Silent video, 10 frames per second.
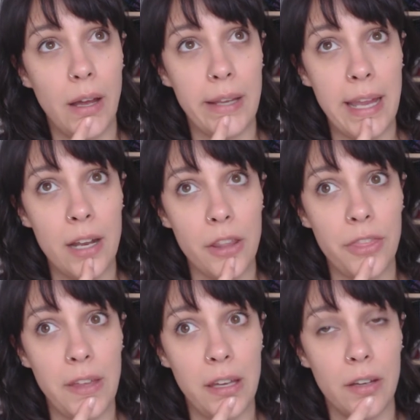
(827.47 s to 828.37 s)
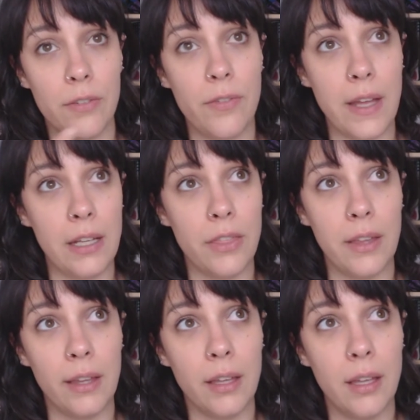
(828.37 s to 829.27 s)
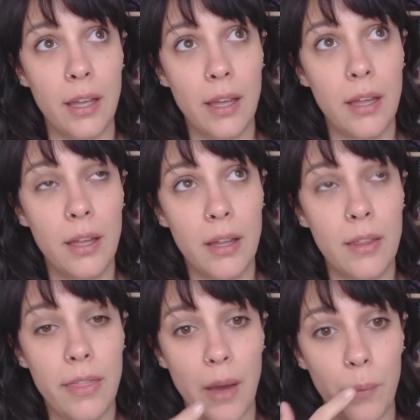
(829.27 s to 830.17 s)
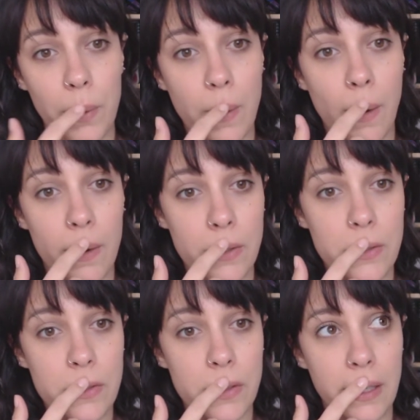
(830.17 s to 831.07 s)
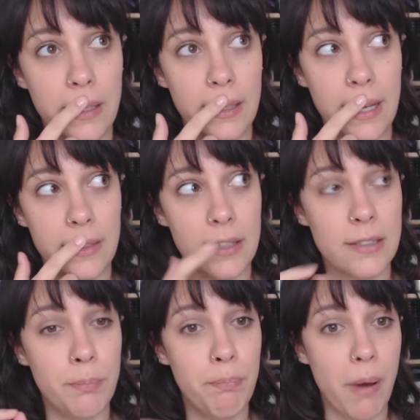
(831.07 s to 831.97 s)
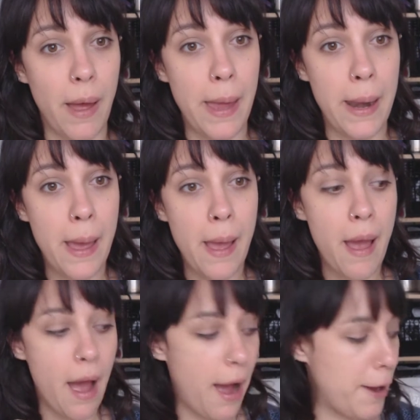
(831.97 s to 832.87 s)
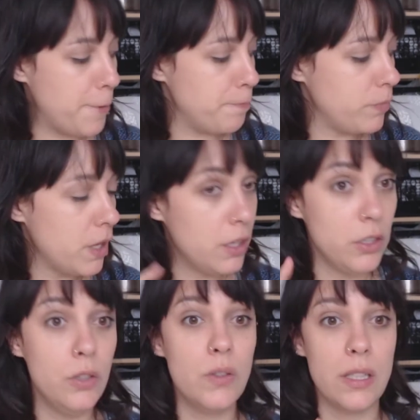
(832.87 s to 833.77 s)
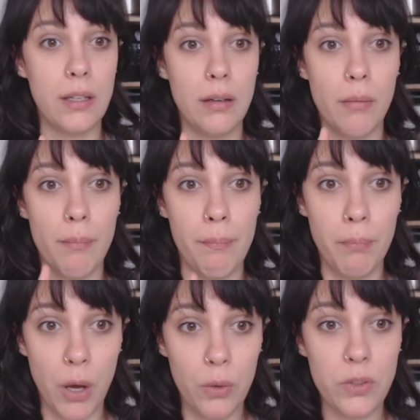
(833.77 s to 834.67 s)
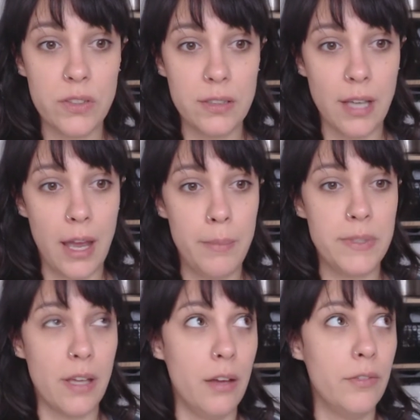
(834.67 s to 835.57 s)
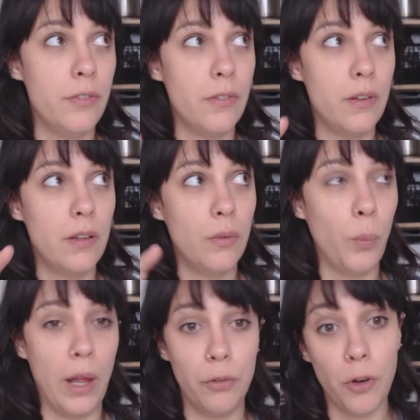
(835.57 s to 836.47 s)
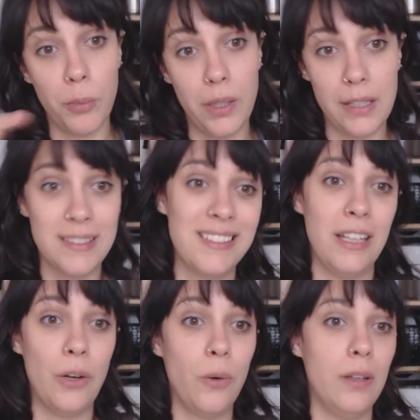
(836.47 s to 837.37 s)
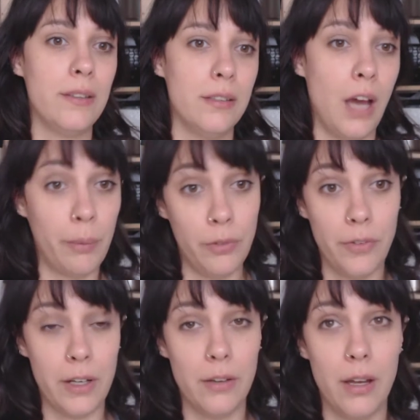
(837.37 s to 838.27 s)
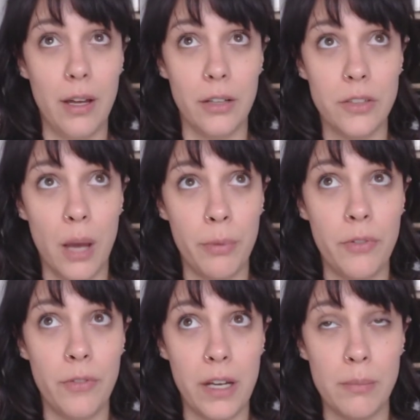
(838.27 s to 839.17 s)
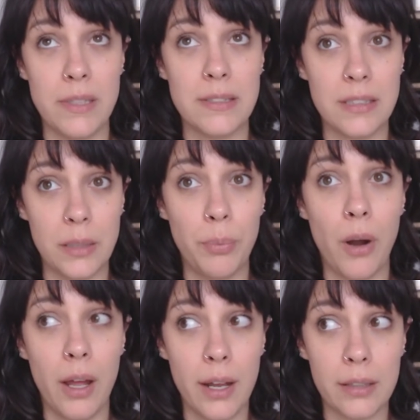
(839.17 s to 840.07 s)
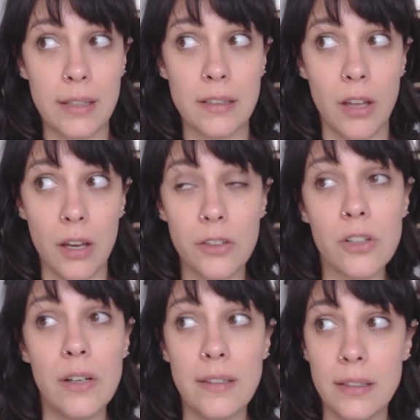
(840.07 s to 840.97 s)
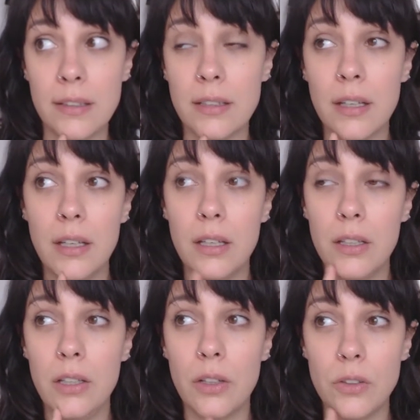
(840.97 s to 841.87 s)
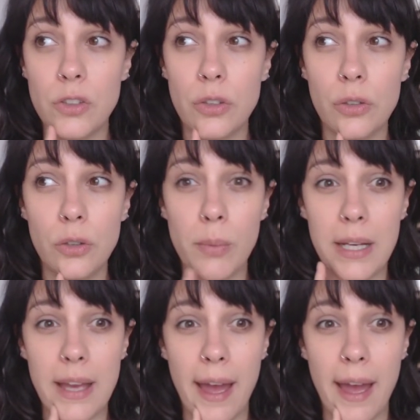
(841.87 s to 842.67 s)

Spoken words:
can't think of anything that would contraindicate this, but using most types of well-formulated skin oils on top of a vitamin C product, as long as there isn't too many